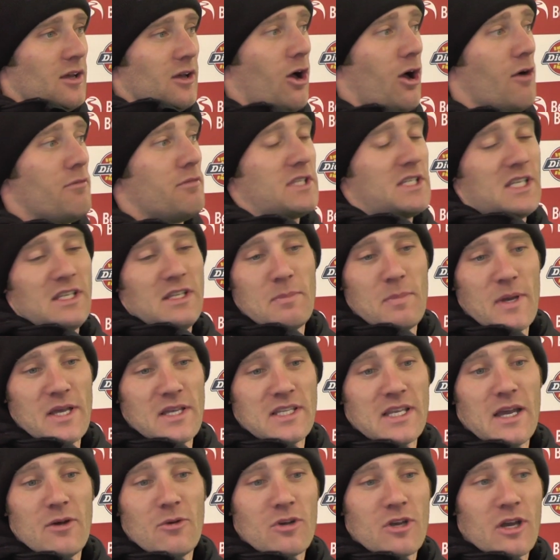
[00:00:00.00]
Obviously, the
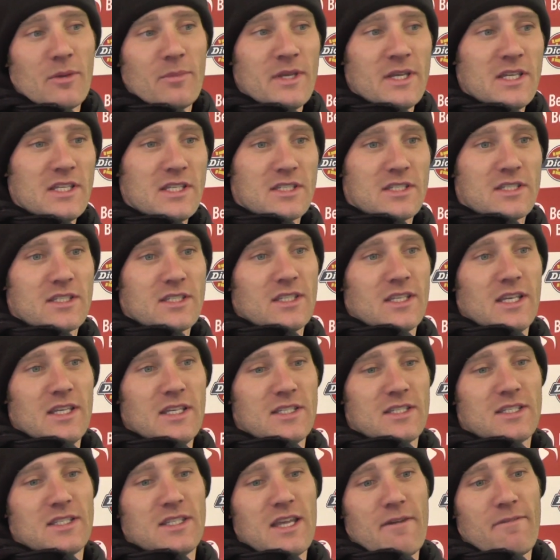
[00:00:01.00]
best outcome
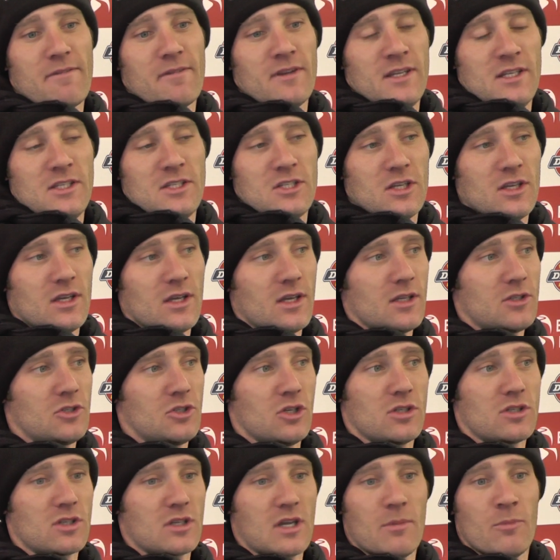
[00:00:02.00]
is definitely to
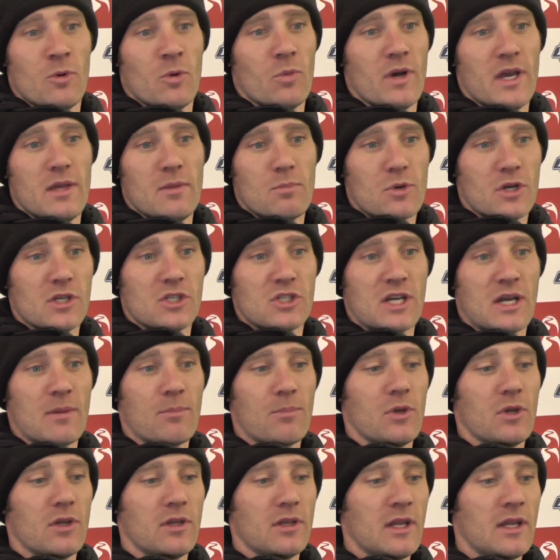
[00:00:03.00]
just come away British
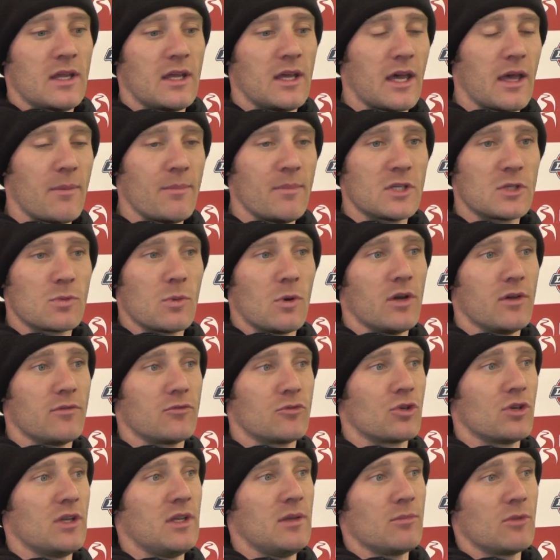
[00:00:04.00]
champion. It's what I've
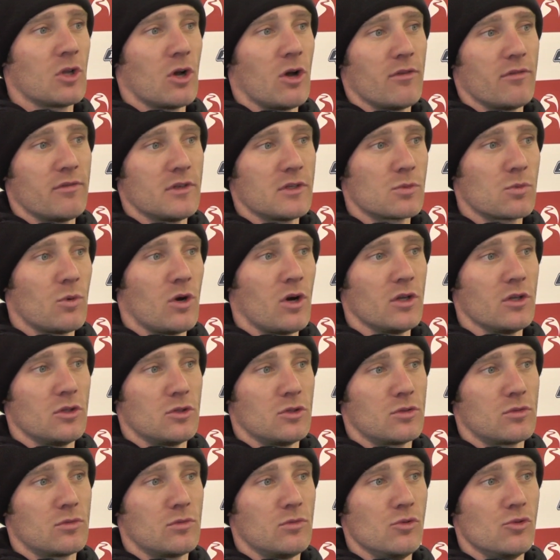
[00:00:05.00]
dreamed of. It's what I
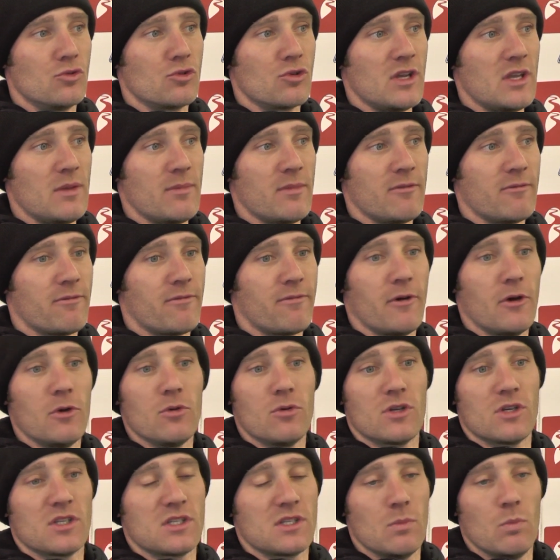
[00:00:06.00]
dream and
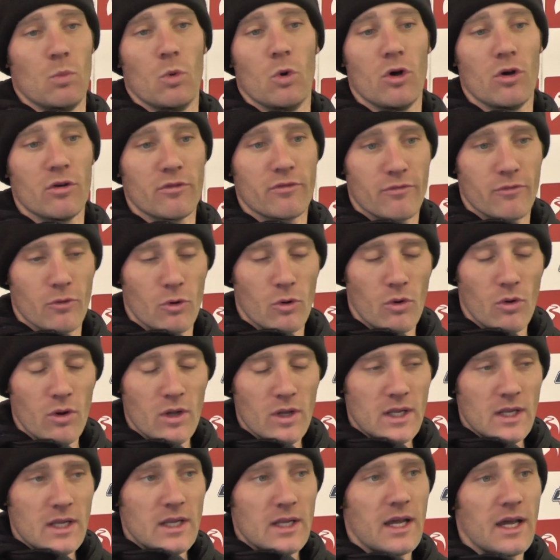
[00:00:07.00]
focus and work for.
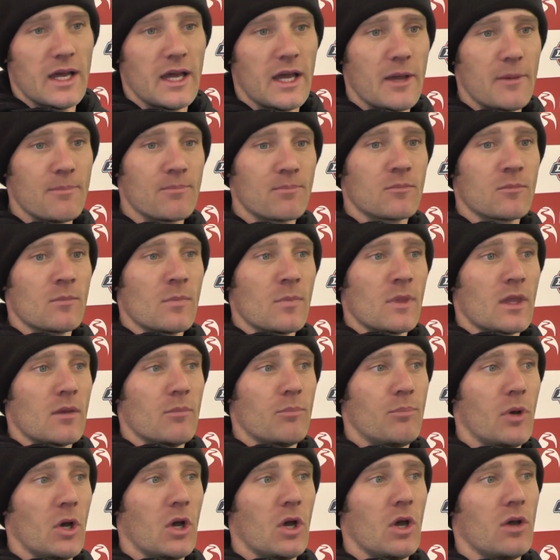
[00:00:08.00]

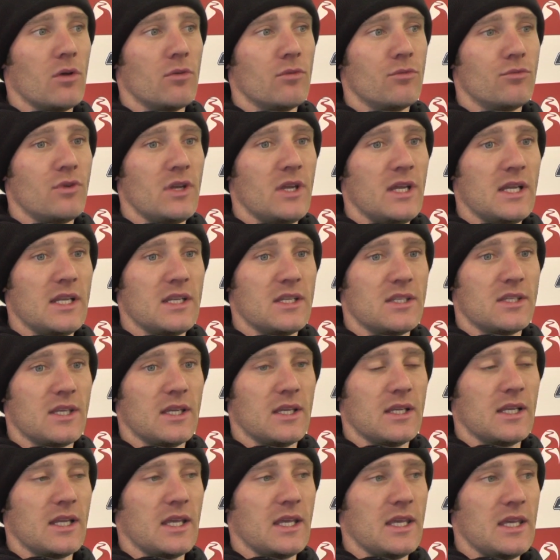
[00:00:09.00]
But
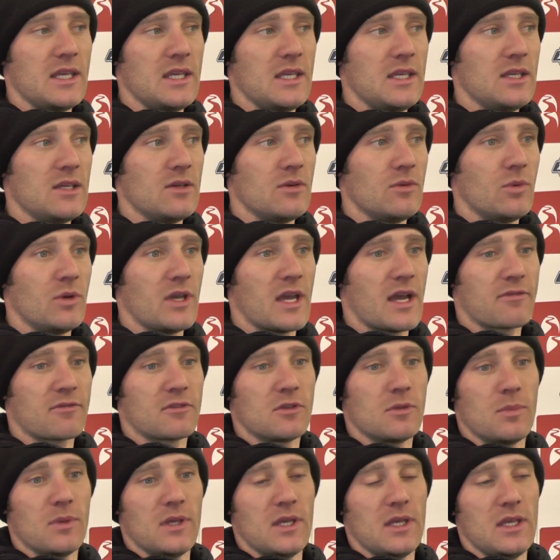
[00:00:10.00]
realistically, we have
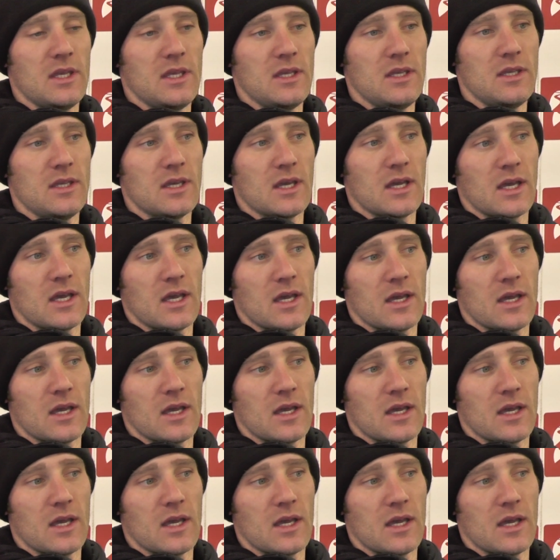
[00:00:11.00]
to be,